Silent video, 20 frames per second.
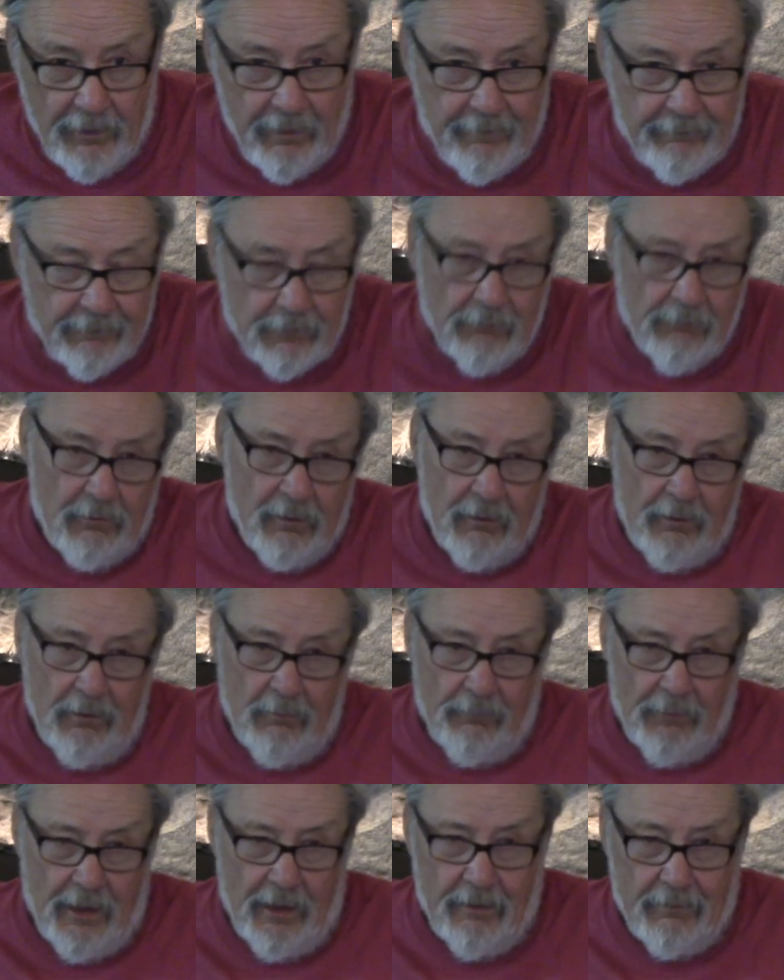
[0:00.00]
have to worry
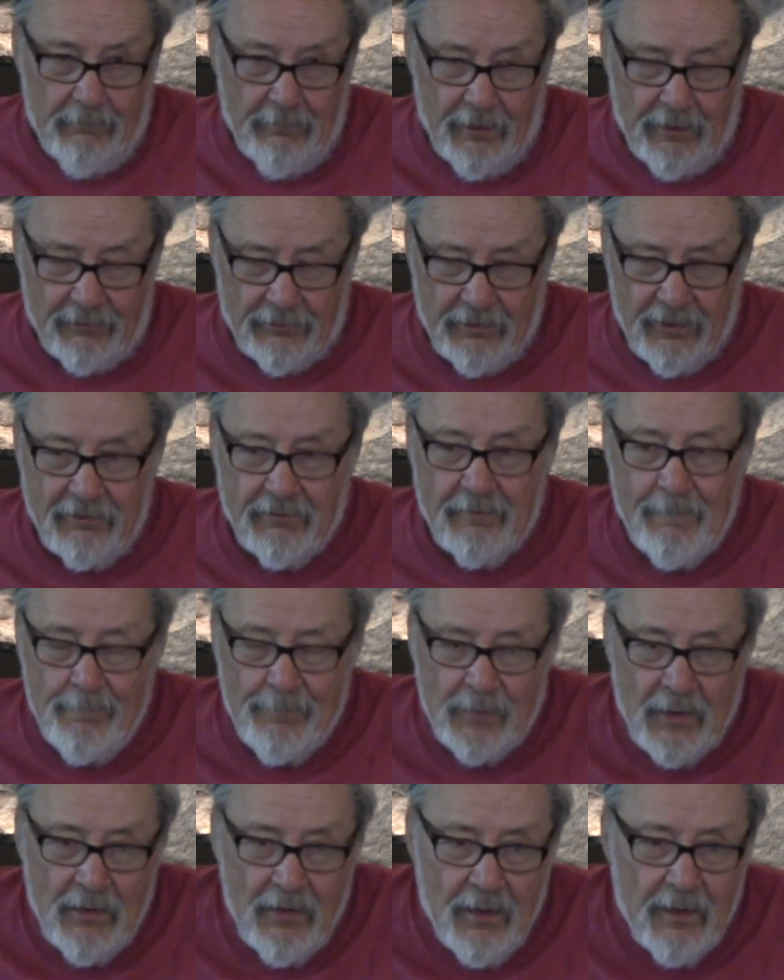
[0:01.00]
about this.
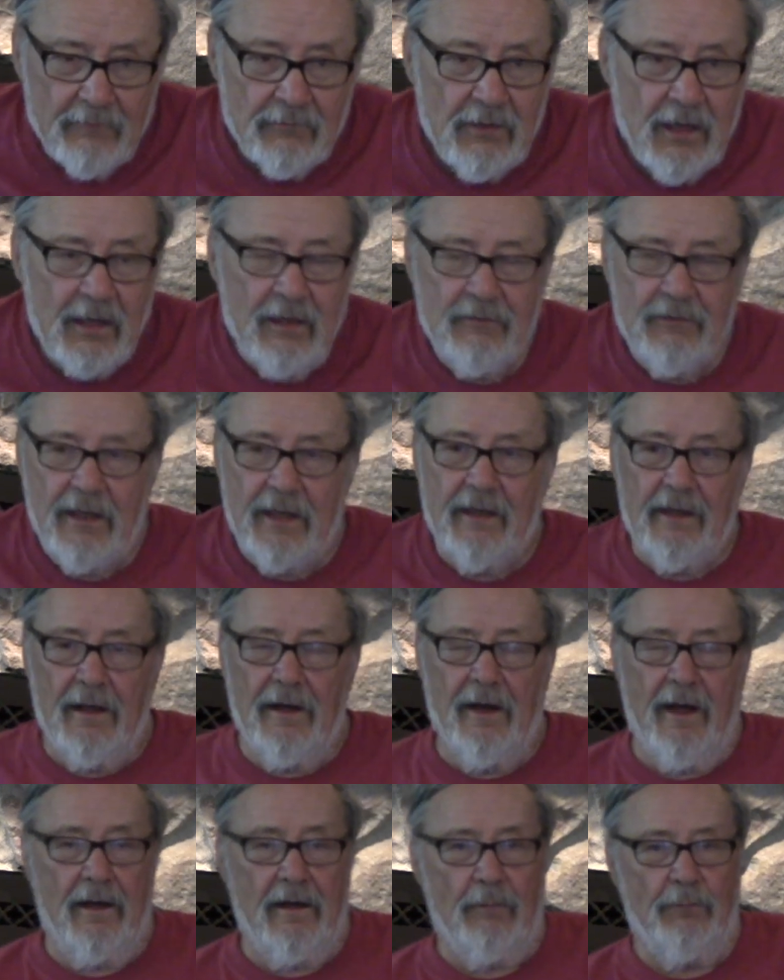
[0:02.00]
Taking
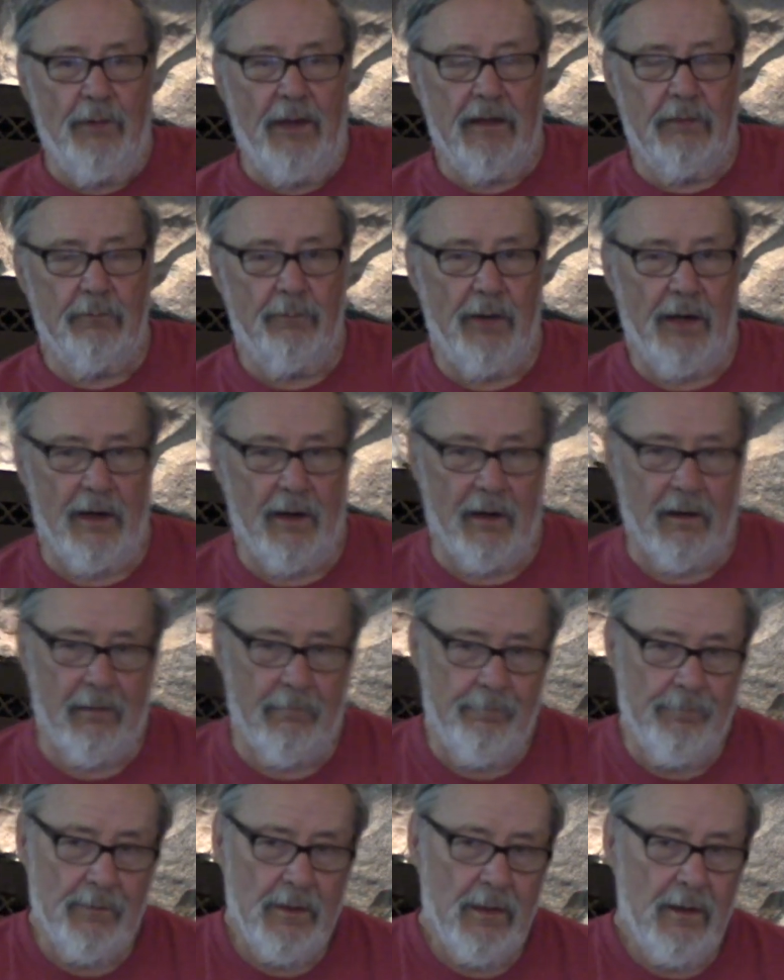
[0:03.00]
on a big
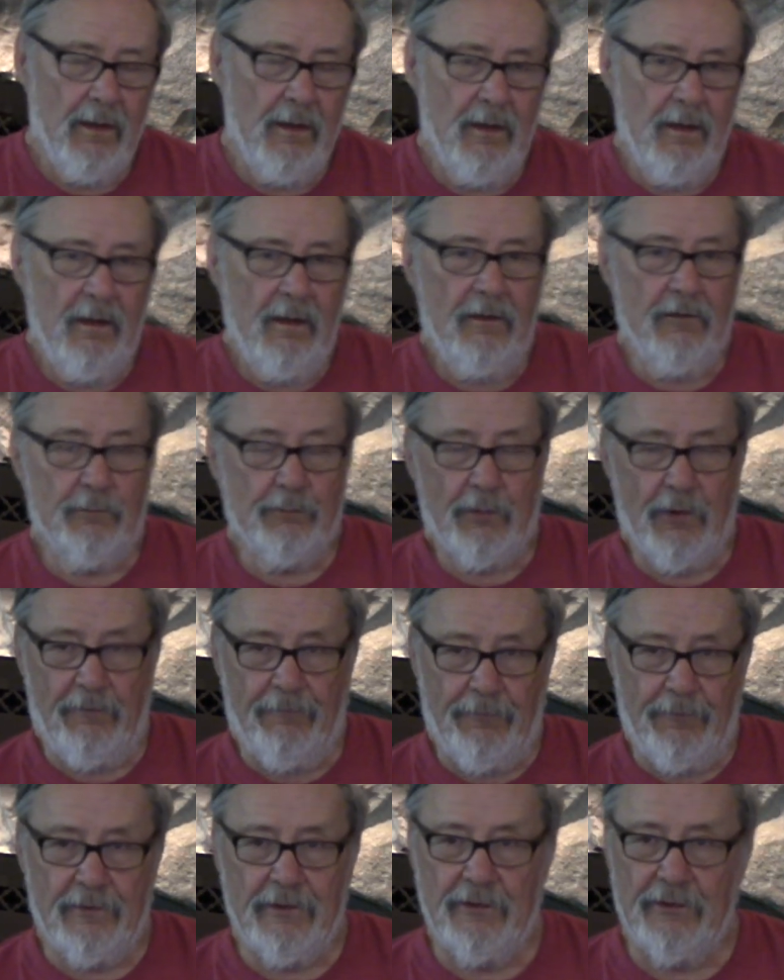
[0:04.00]
bear is
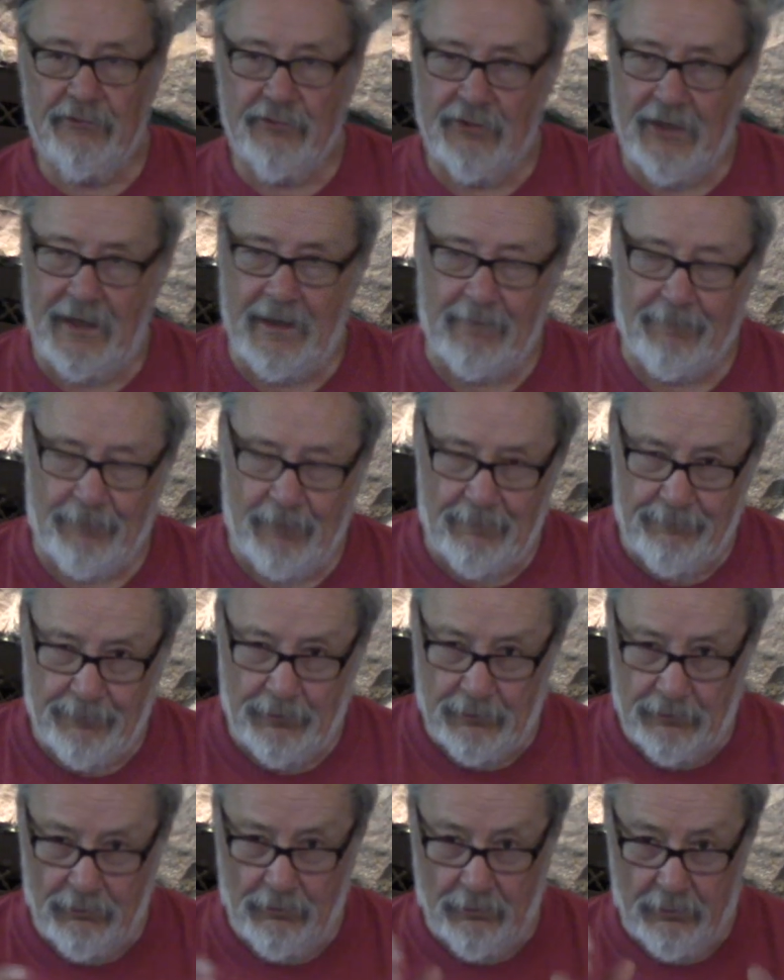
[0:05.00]
perfectly safe if
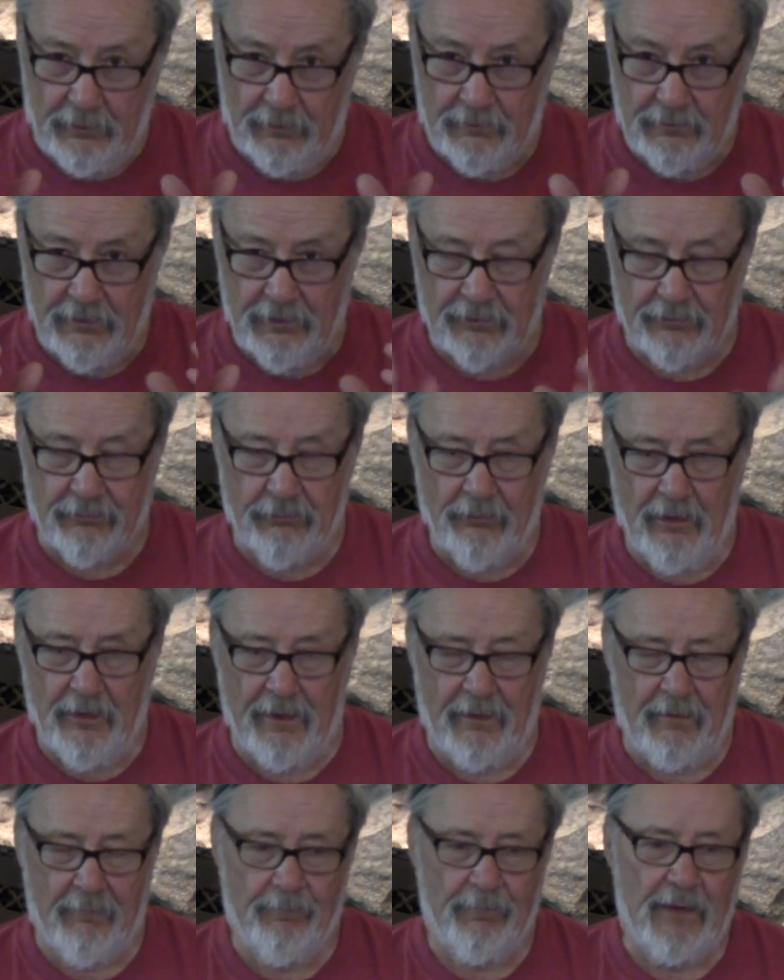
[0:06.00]
you do it this
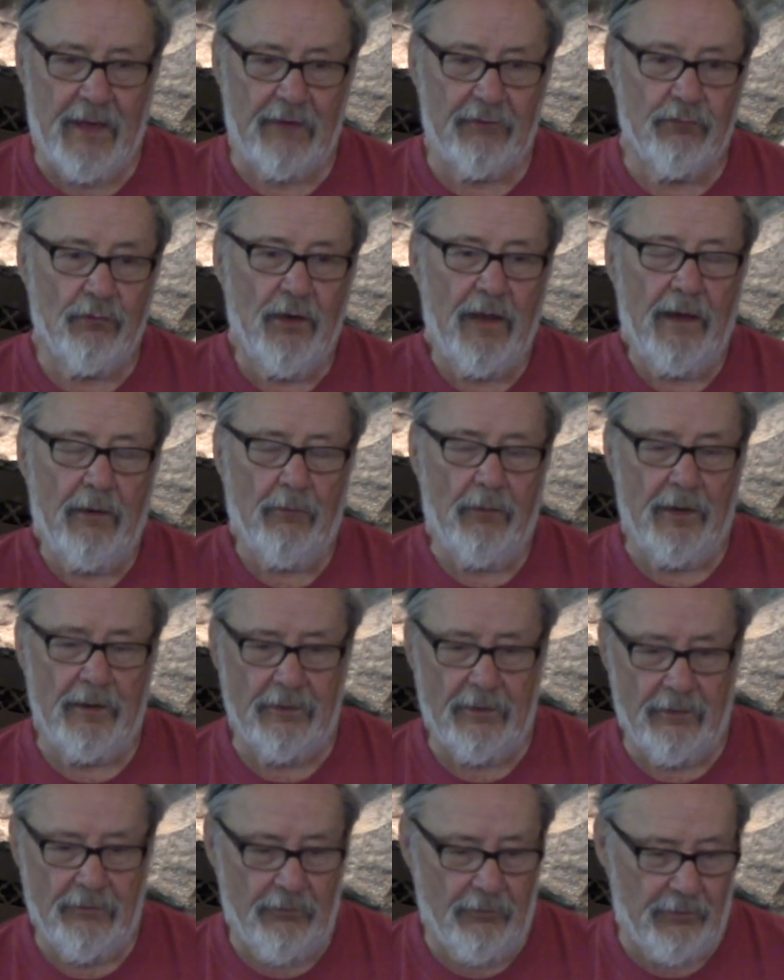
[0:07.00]
way. That's why I wanted
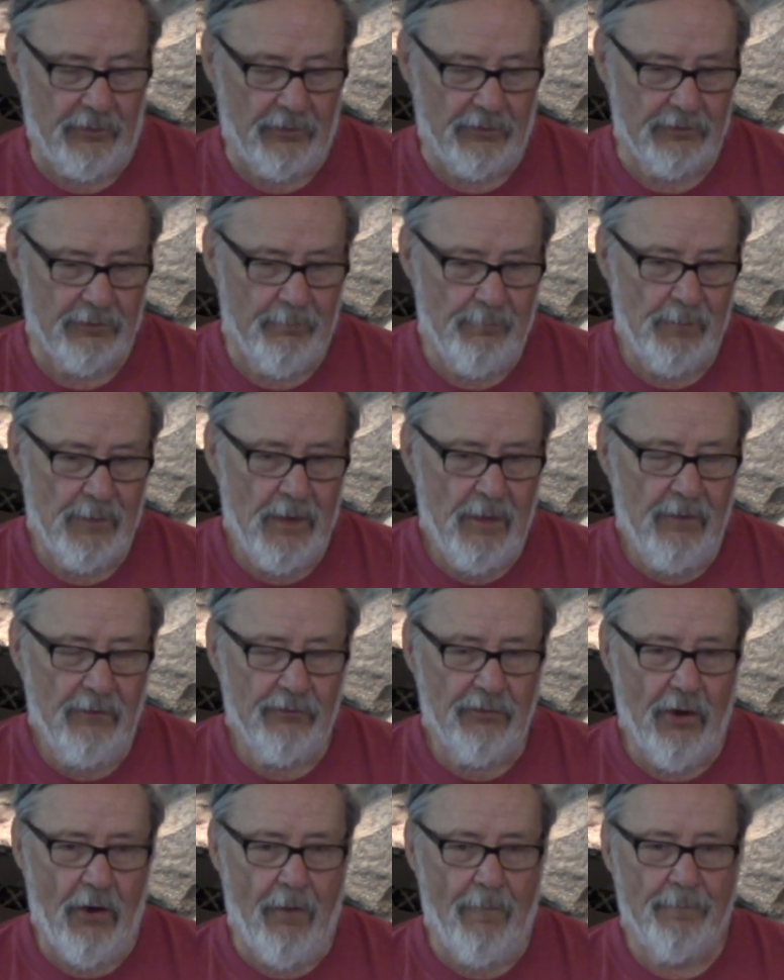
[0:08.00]
to do this.
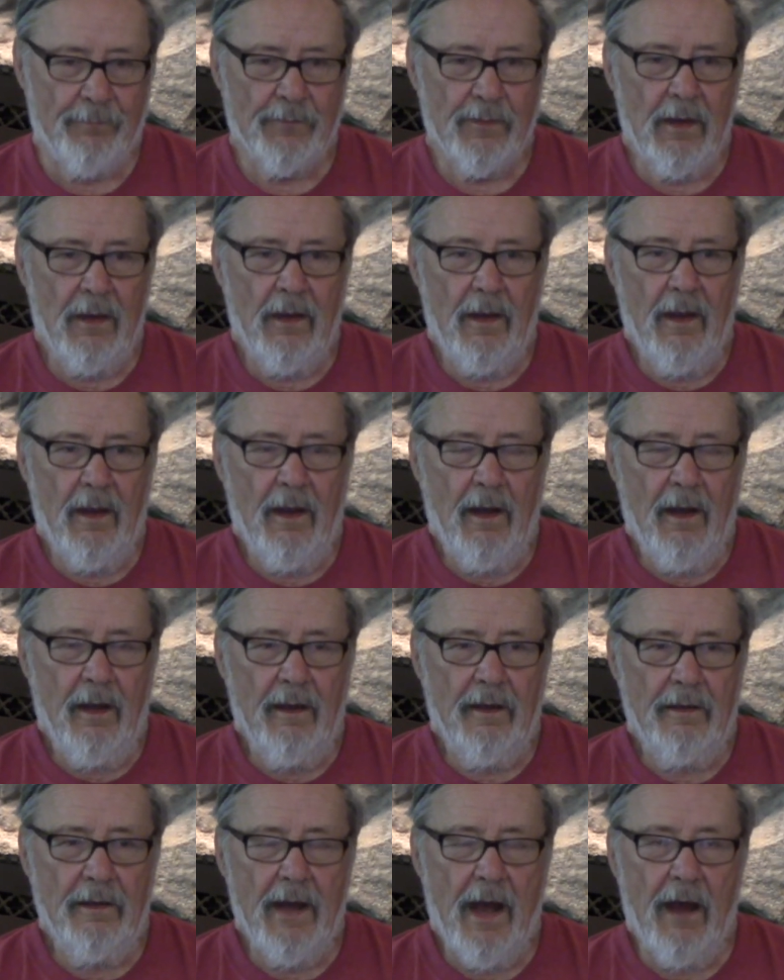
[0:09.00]
So,
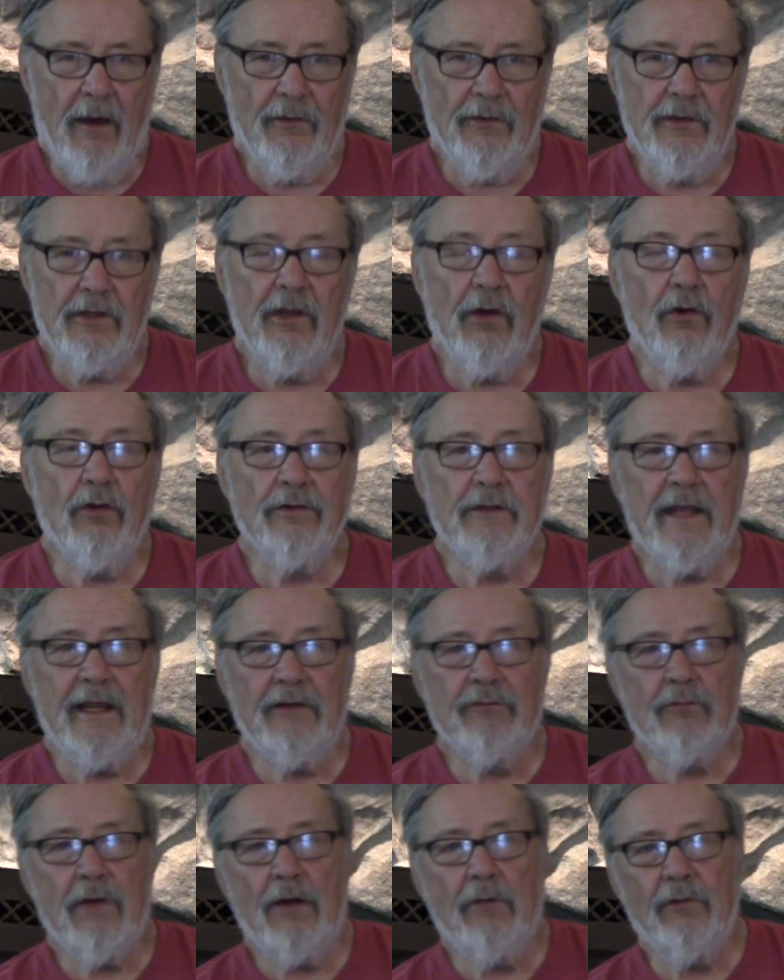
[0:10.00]
now in the old
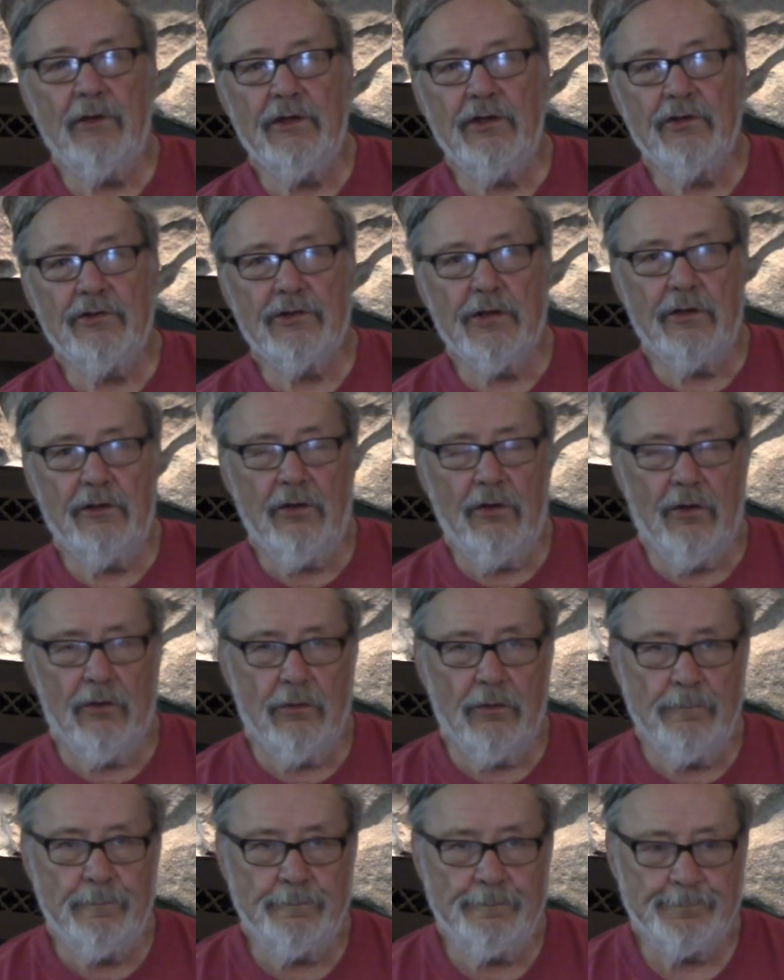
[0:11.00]
days, what we used to
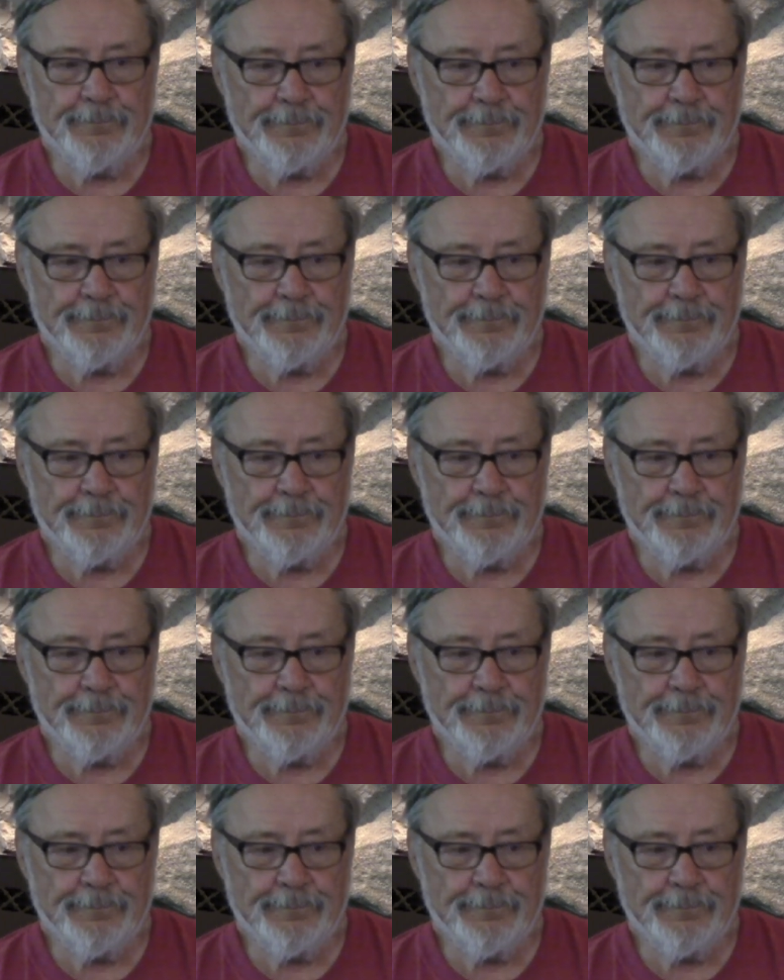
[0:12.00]
do,